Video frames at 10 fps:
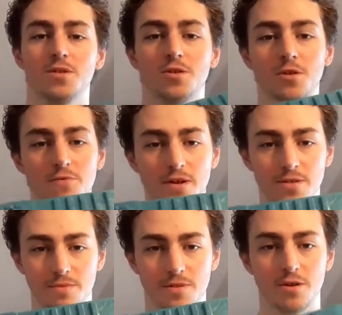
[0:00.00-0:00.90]
2 rails
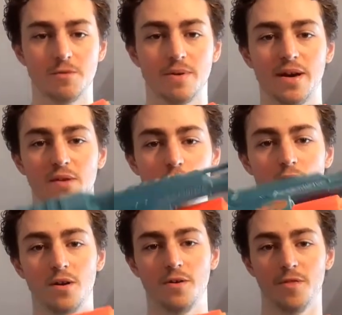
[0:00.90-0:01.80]
up top, and
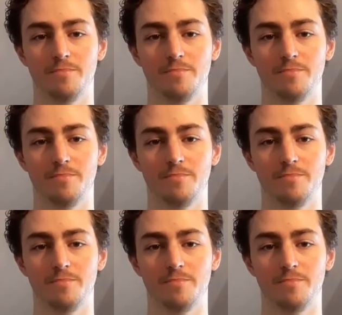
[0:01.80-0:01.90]
1 on the